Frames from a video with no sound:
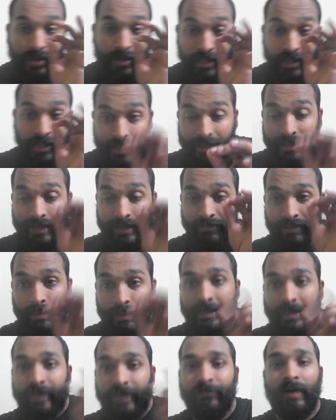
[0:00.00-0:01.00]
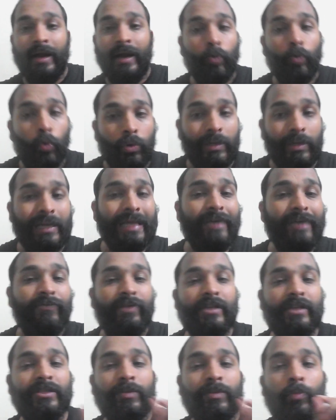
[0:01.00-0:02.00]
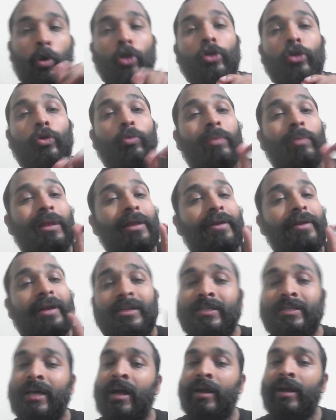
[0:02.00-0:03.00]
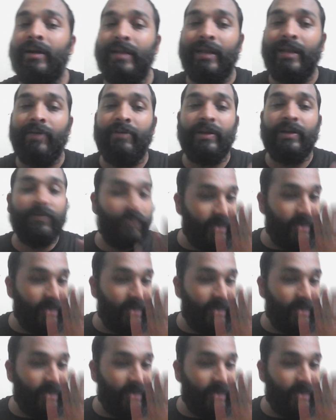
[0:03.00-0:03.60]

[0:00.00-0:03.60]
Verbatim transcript: degree will be defined only if it is a polynomial in its derivative.